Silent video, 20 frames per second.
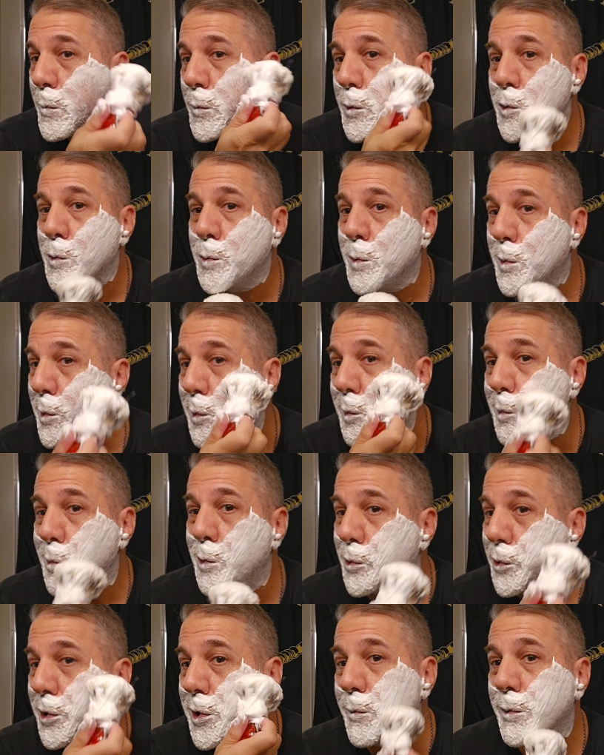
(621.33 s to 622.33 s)
Just wanted to
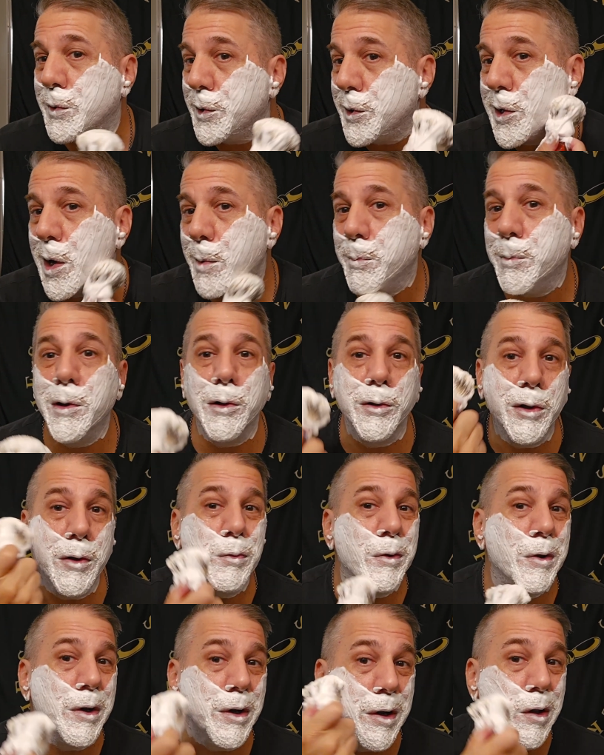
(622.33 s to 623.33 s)
loosen everything up. And I'm
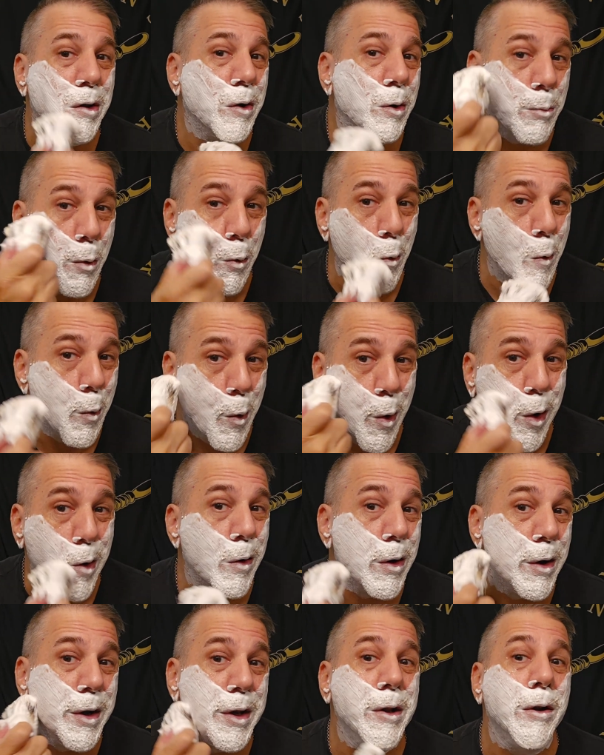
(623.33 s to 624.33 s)
definitely going to get a little bit more
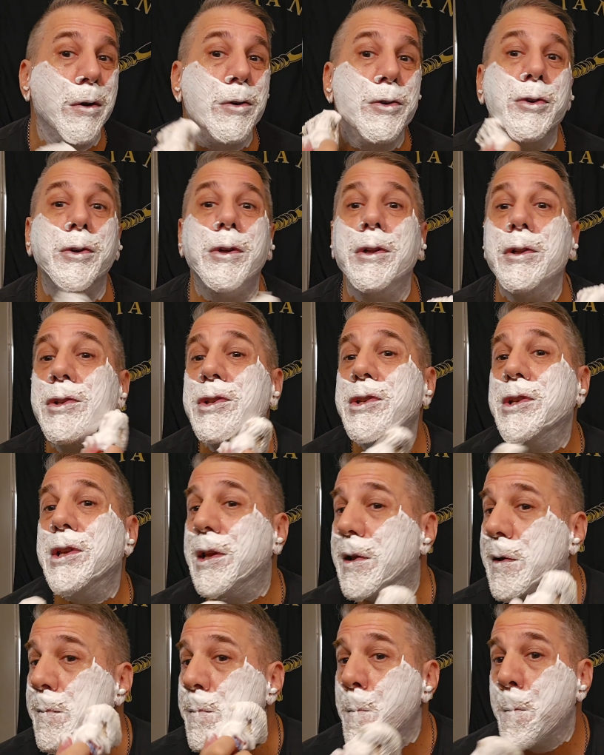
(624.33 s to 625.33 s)
water on here, as you can
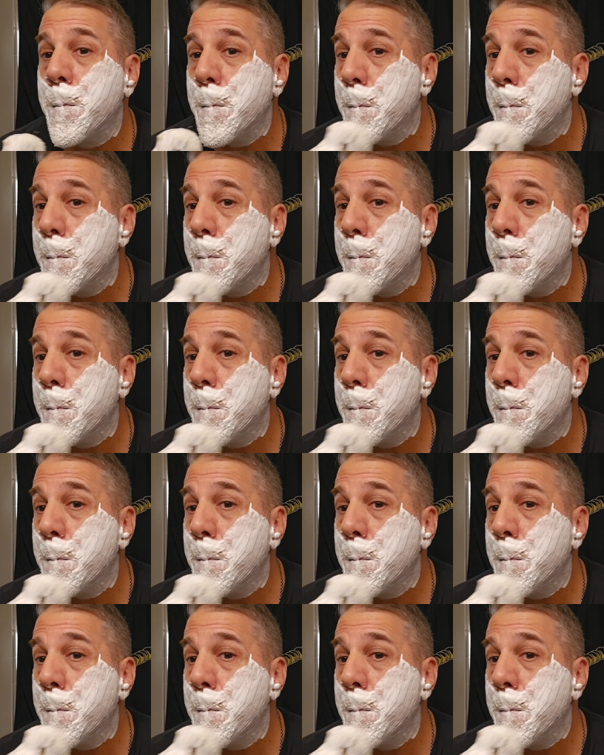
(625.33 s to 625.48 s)
see.